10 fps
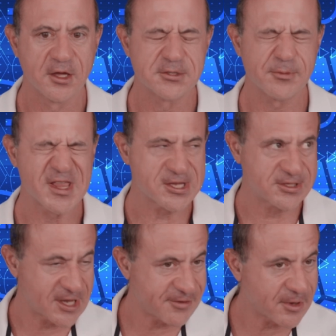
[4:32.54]
So when the
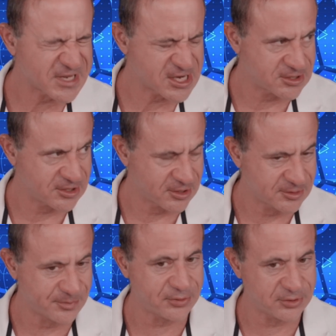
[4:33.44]
DevOps engineer
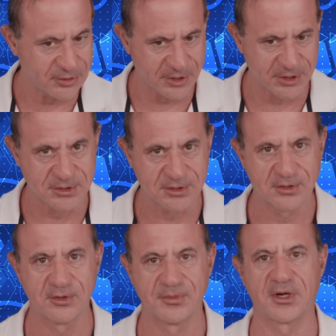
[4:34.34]
deploys
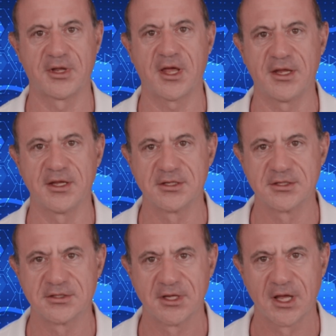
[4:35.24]
Kubernetes,
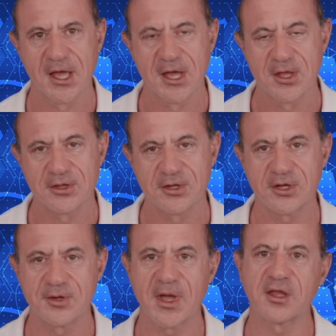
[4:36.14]
they're
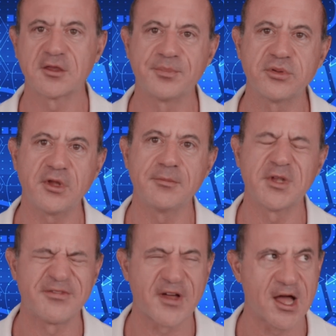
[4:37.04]
going to make a
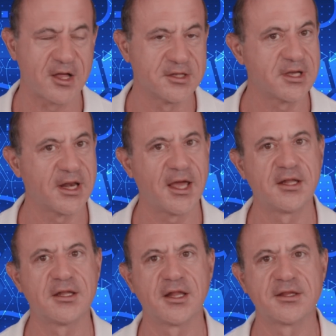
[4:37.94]
deployment file. It's going to
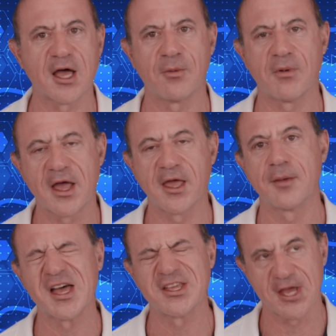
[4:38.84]
end in a .yml
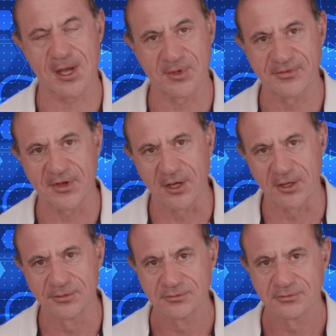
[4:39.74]
YAML
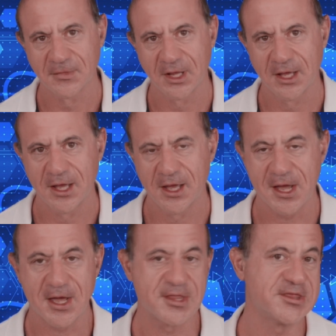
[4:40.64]
file.
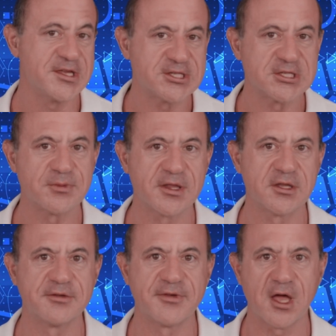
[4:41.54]
And this is where the
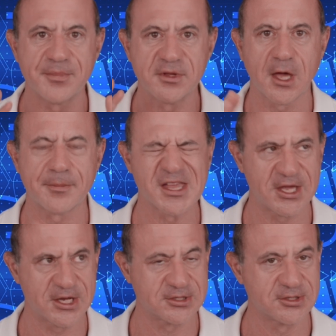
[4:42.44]
developer of the
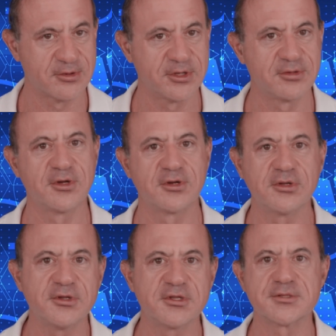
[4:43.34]
application is going to
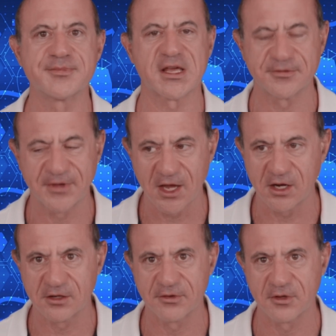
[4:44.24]
include the
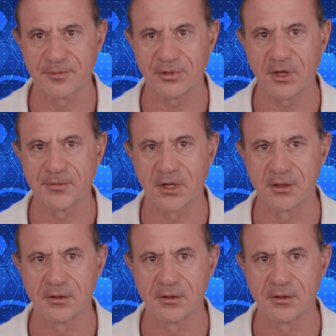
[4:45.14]
specifications for the deployment.